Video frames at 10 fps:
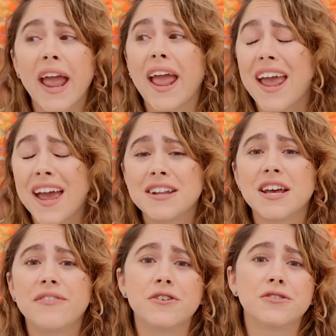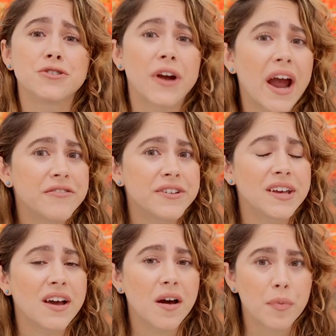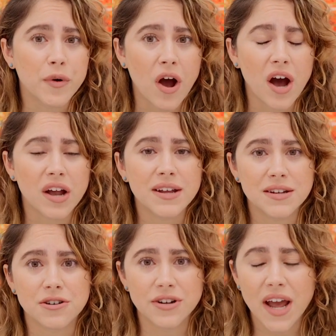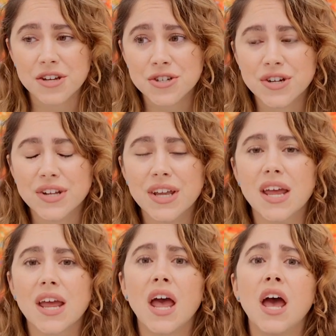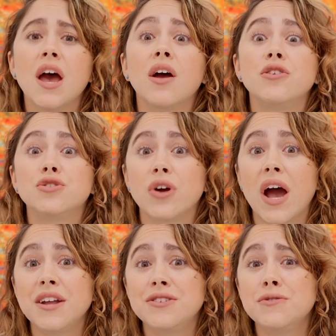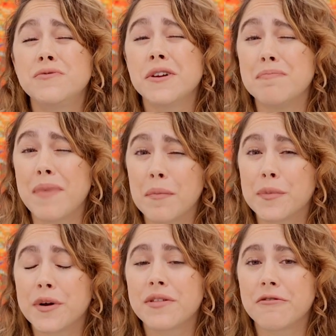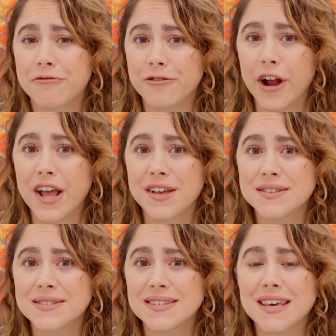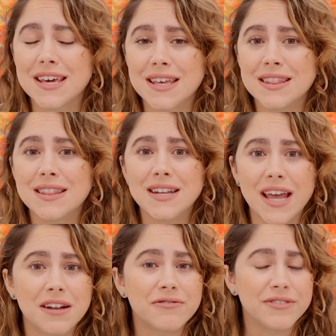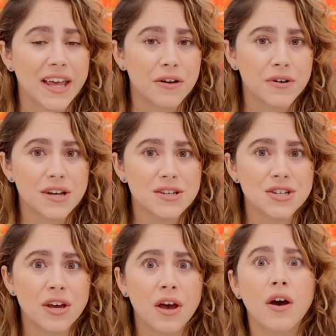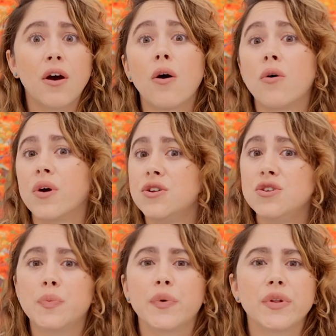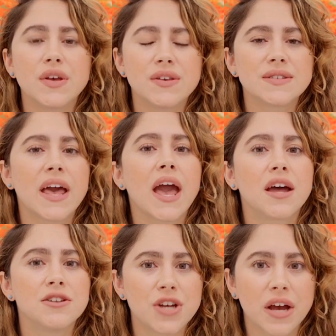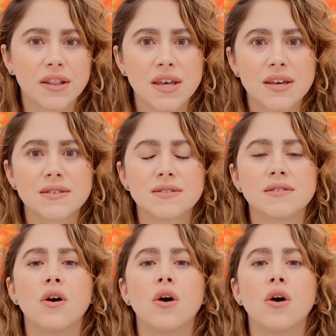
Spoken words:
And if you're traveling abroad internationally, try to remember the phrase in the native language. Oh, could you please hand check this?